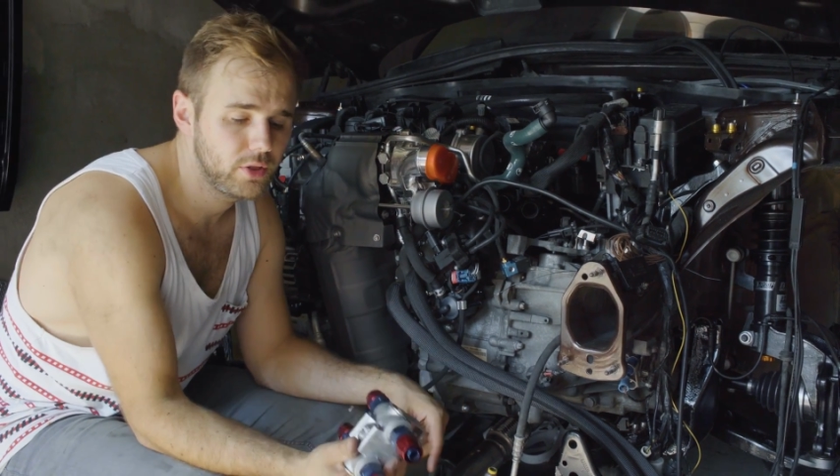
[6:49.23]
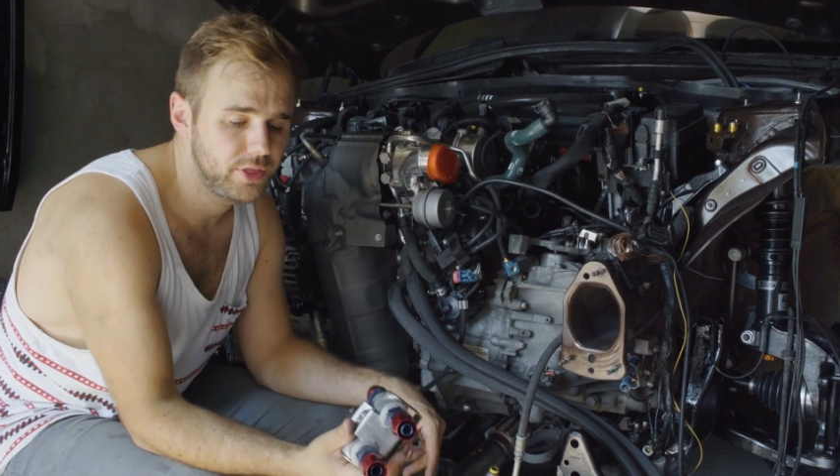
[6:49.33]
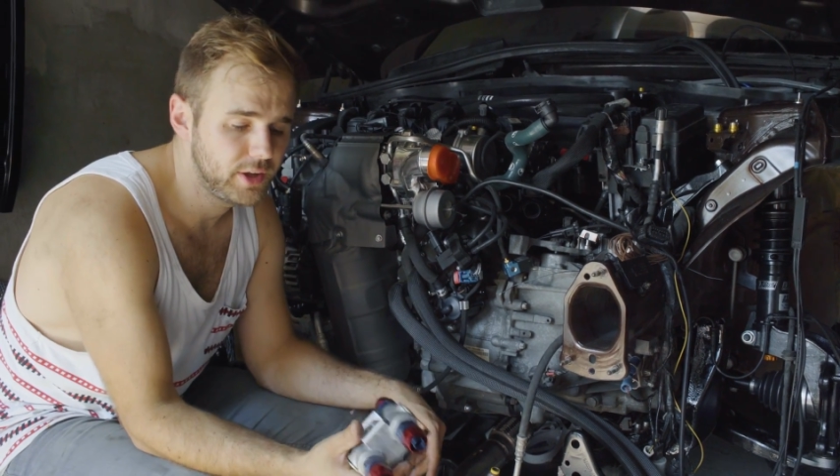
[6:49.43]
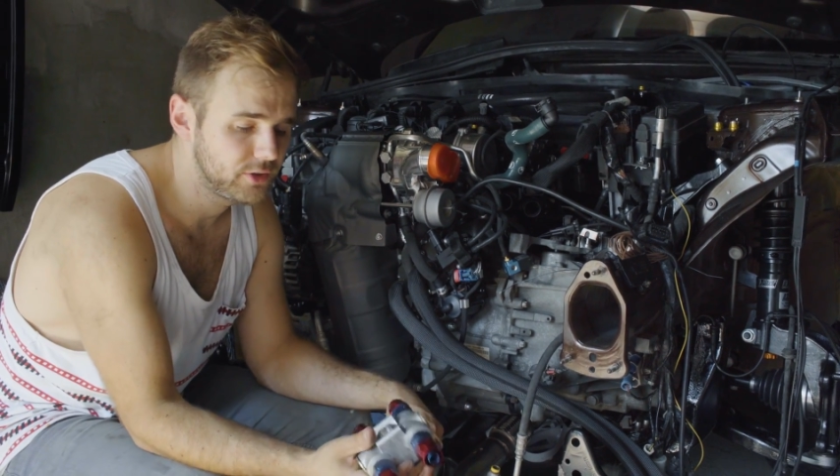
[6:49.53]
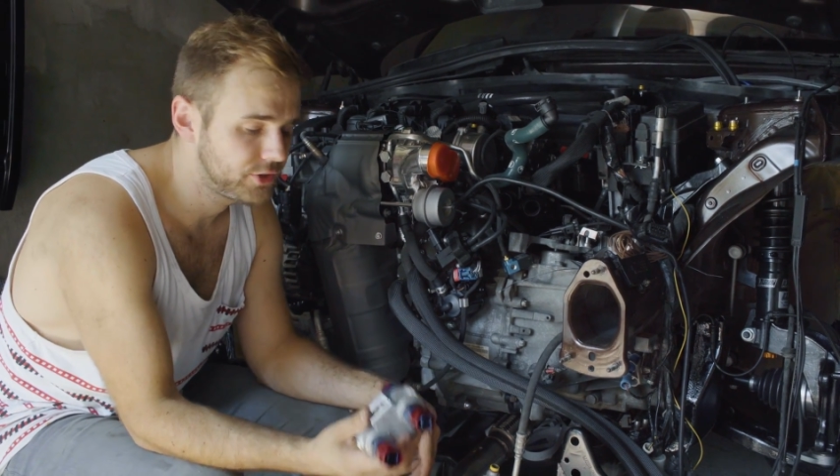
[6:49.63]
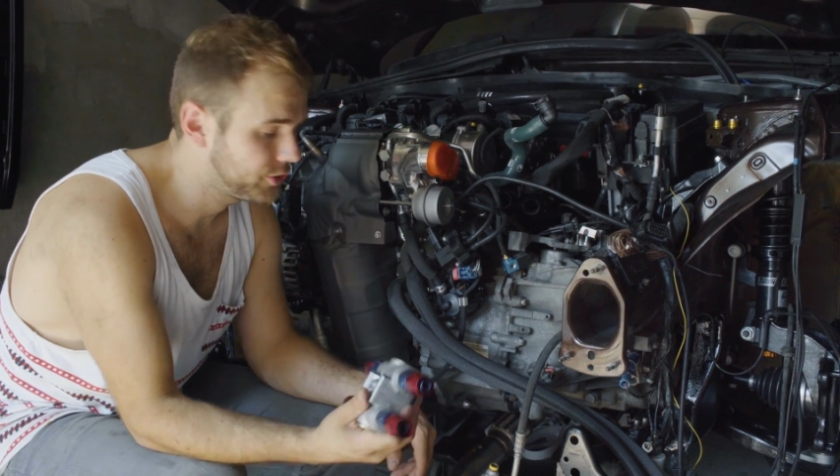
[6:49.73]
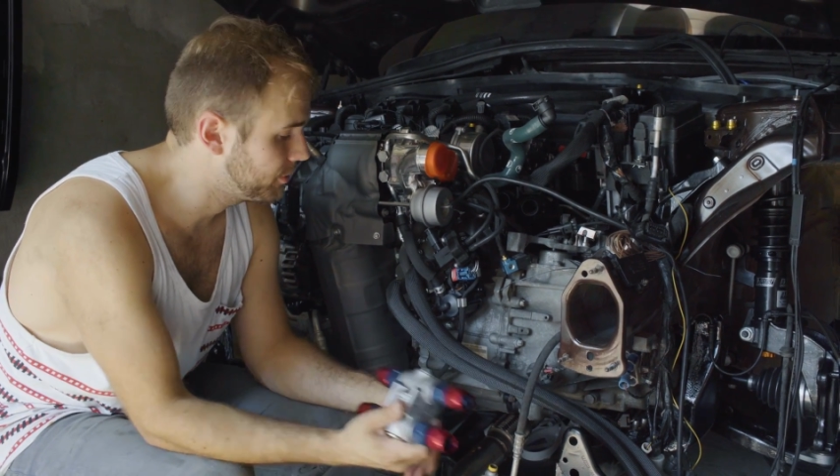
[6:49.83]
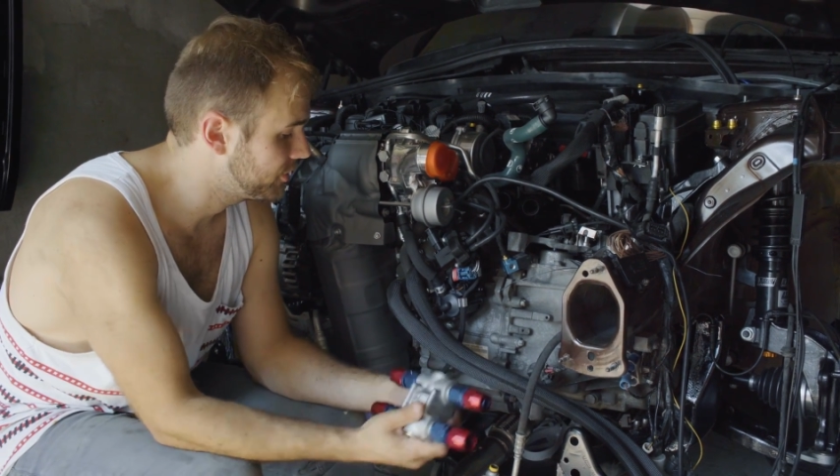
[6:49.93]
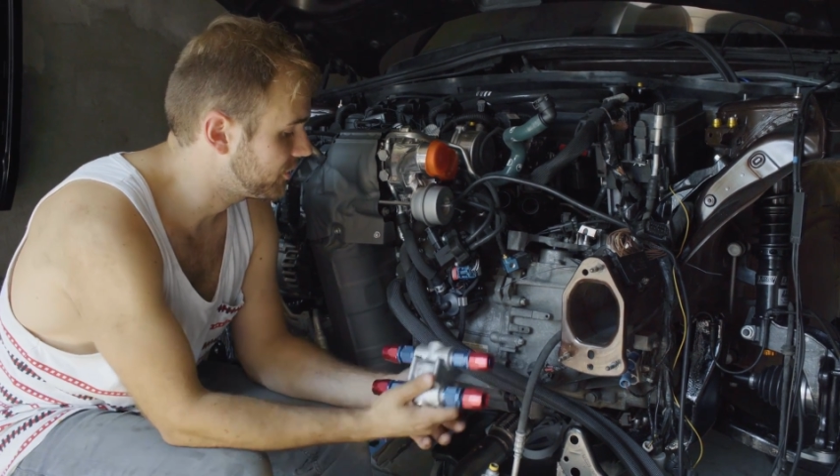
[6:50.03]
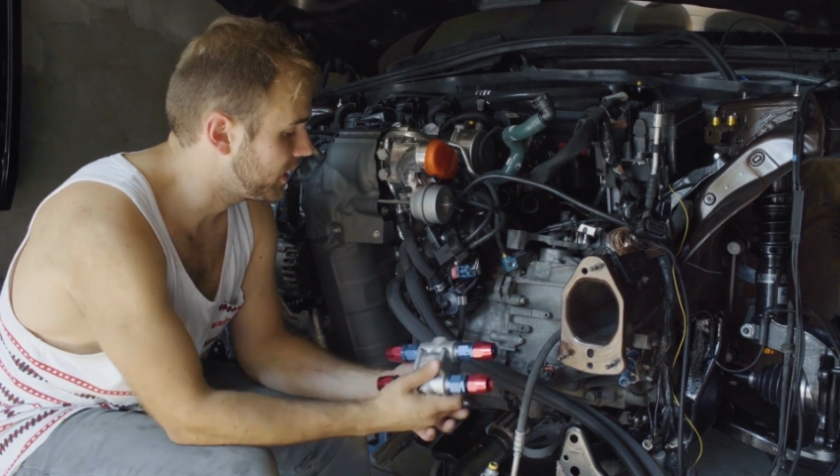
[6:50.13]
this
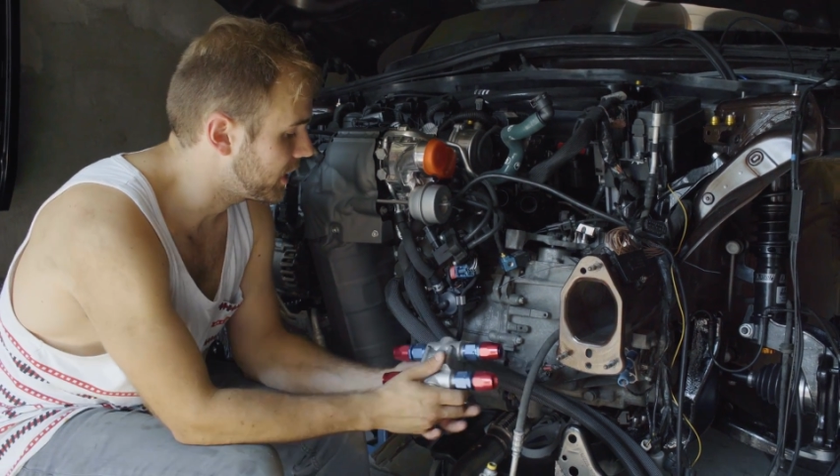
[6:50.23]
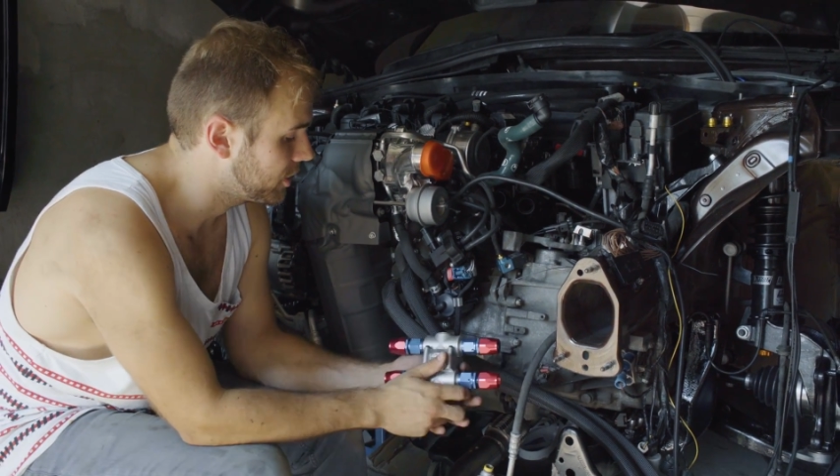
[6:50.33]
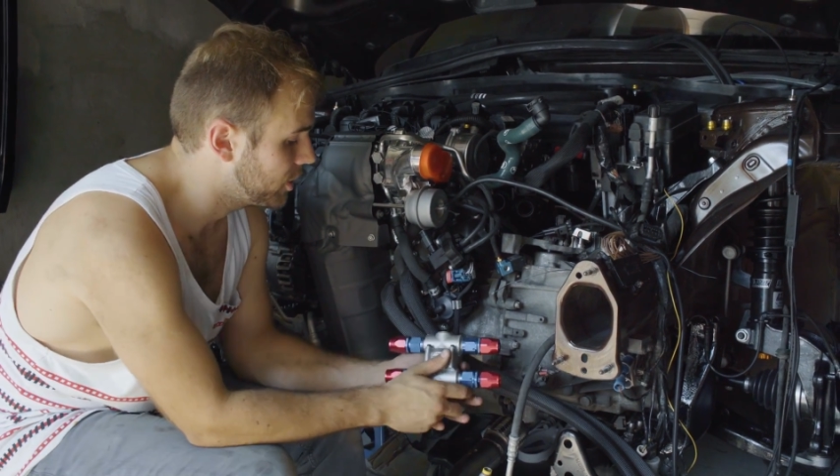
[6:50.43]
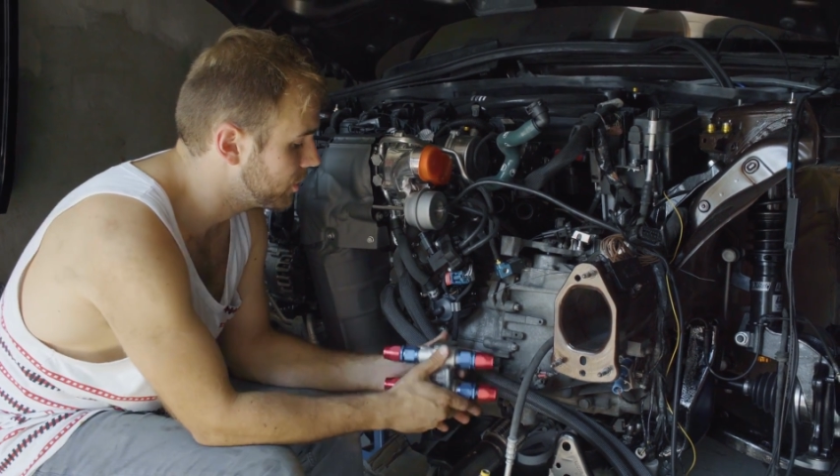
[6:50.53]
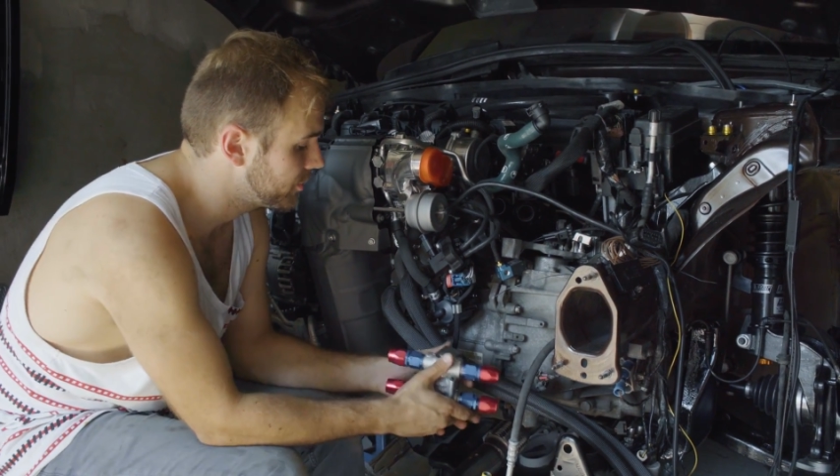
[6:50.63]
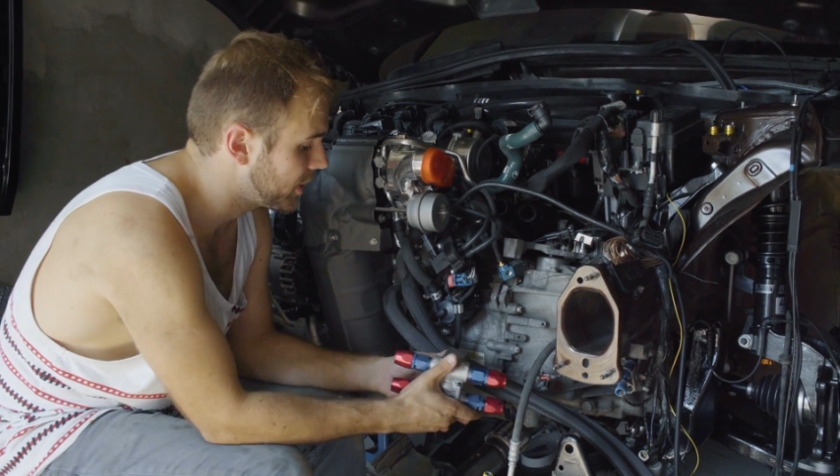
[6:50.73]
thermostat goes.